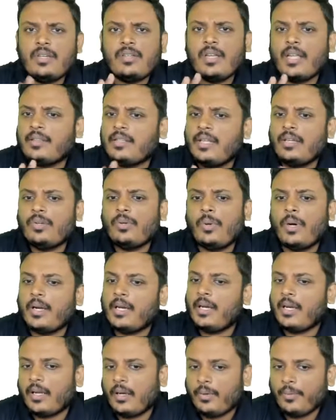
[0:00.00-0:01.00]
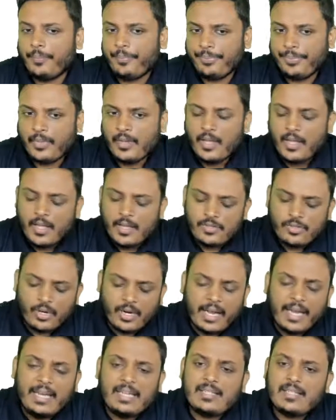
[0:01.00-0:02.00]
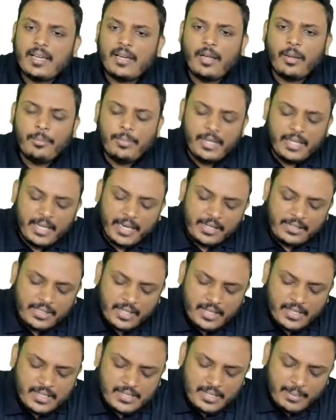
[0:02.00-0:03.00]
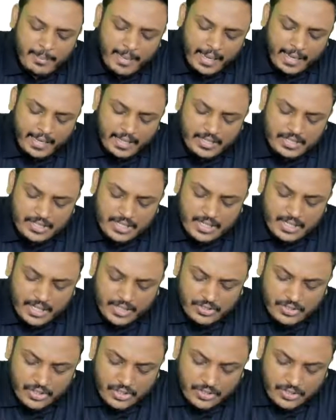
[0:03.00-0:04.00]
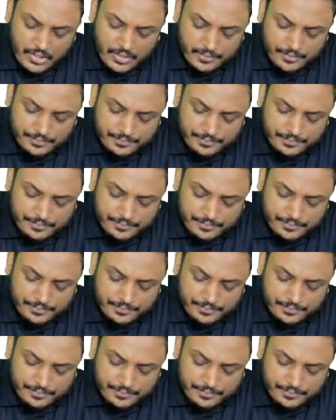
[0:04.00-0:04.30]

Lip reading: nothing to worry now. So rights and obligation is a balance sheet assertion.